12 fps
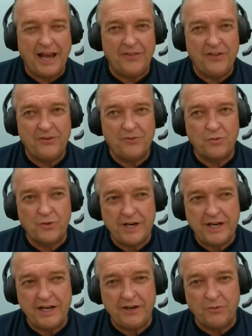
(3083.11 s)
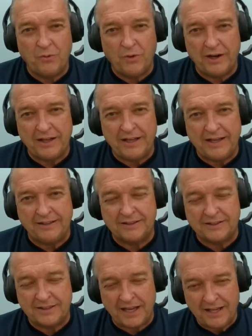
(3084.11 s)
and then read what he
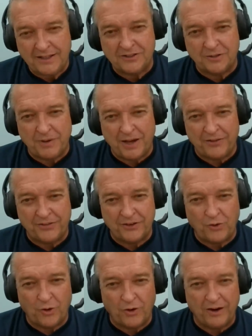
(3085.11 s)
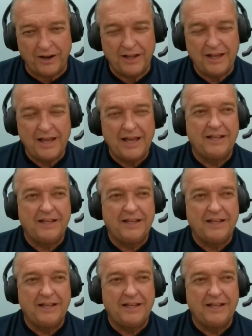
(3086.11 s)
says about the Torah.